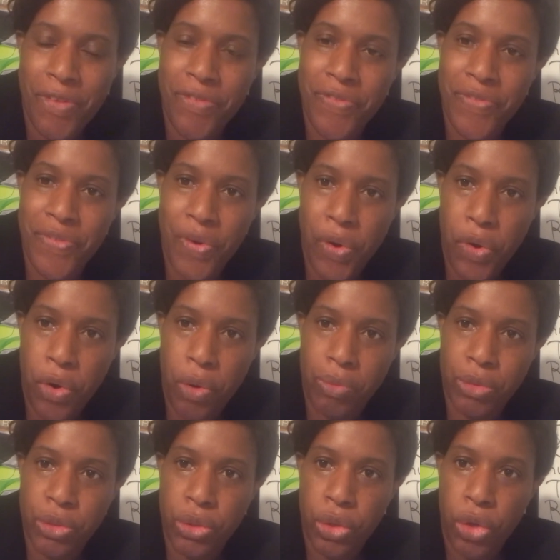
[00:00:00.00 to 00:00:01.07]

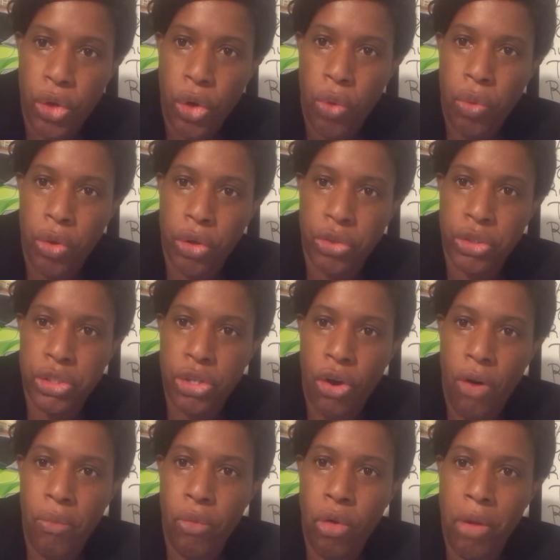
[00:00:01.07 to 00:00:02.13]
verbs. We're going to
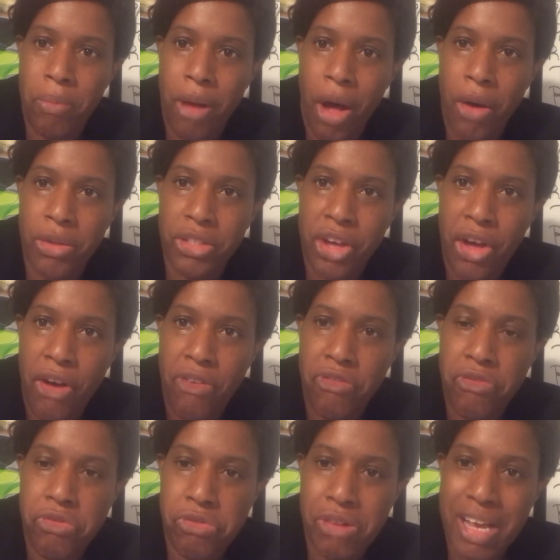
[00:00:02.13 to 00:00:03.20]
talk more about
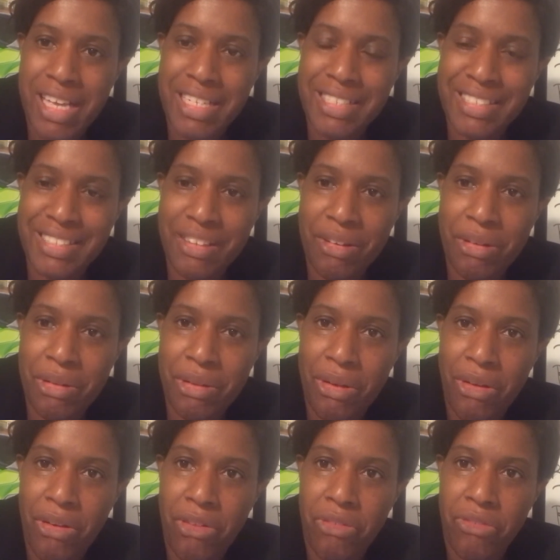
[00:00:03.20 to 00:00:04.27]
phrasal
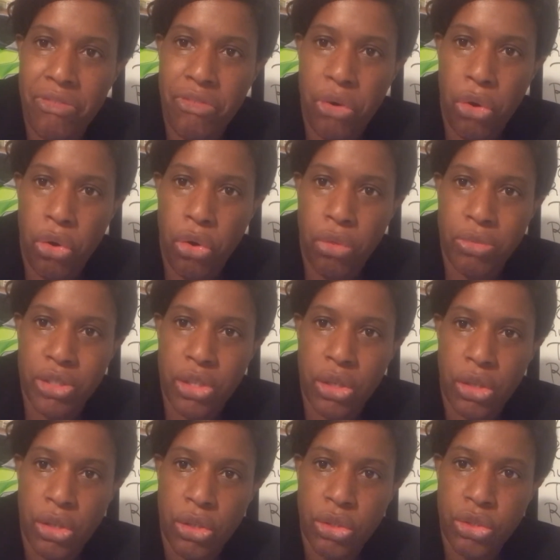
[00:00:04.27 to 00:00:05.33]
verbs.
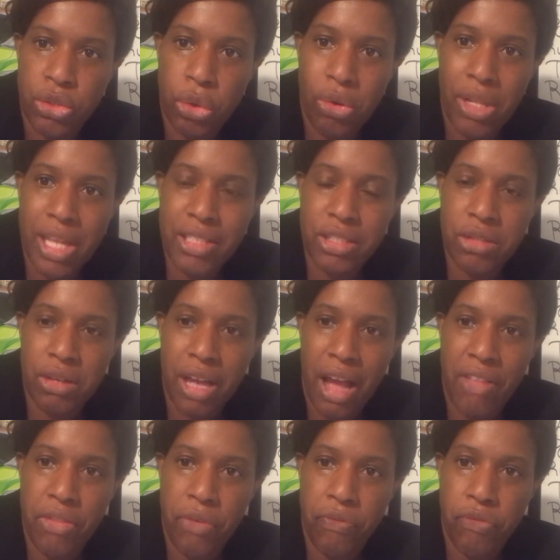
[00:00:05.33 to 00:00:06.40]
So let's look at
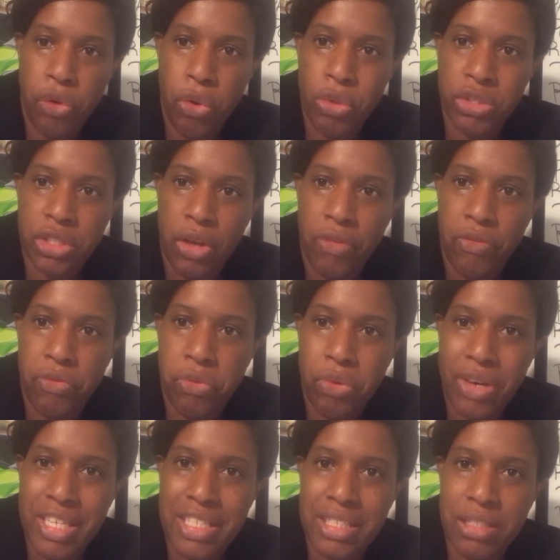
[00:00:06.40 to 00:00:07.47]
the first
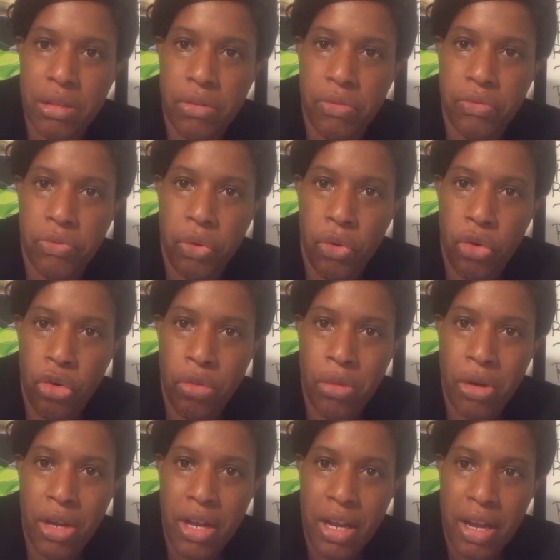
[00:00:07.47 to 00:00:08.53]
phrasal verb
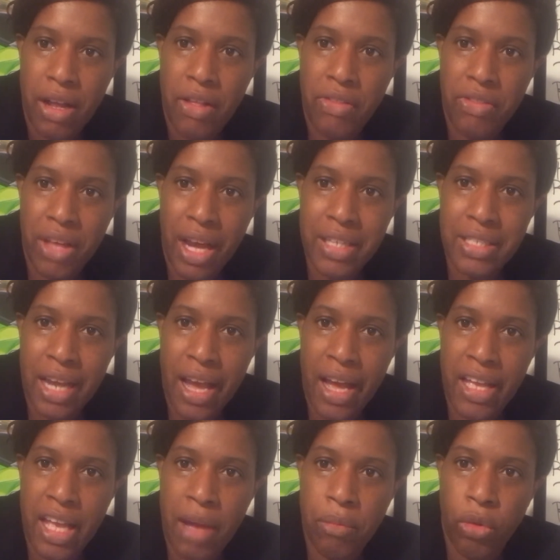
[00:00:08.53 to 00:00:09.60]
that I
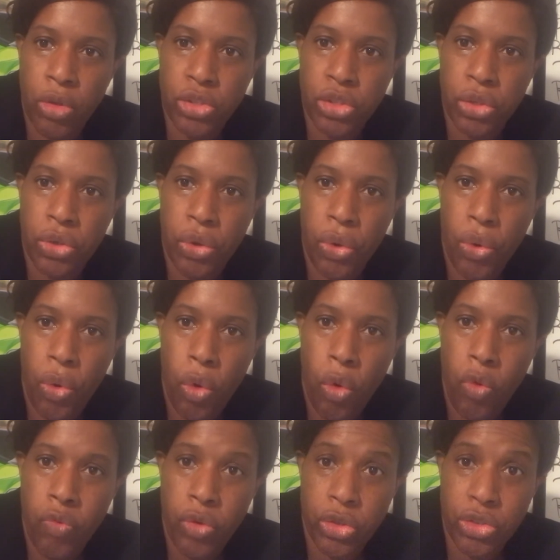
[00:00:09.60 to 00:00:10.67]
am going to go
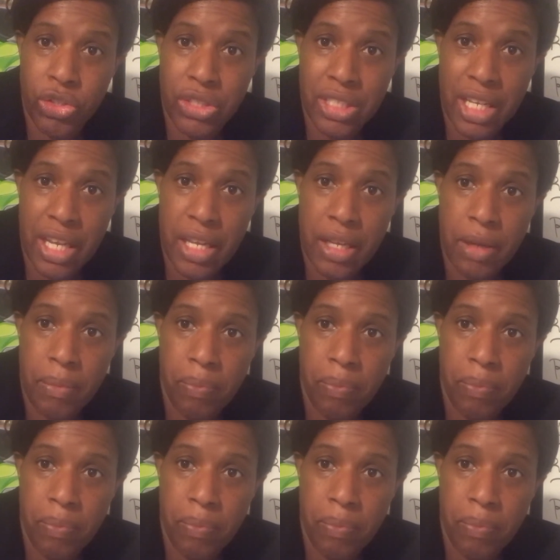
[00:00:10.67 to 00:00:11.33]
over today.